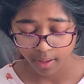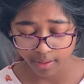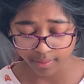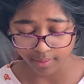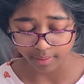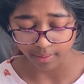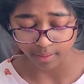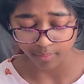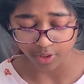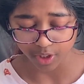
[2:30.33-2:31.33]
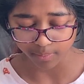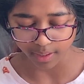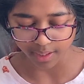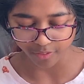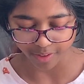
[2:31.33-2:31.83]
Listen, Harry, would you
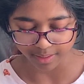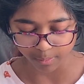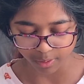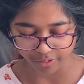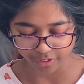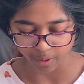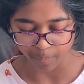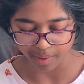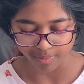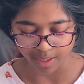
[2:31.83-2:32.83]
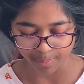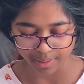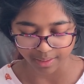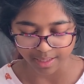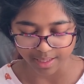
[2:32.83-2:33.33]
mind if I slipped off for a pick-me-up in
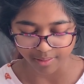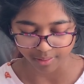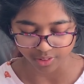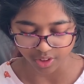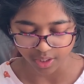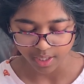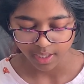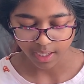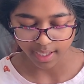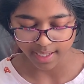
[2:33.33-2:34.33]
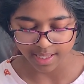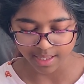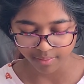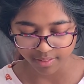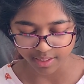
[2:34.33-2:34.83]
the leaky cauldron? I hate
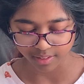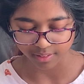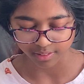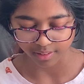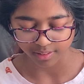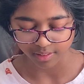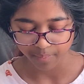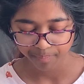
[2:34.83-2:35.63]
them Gringotts carts.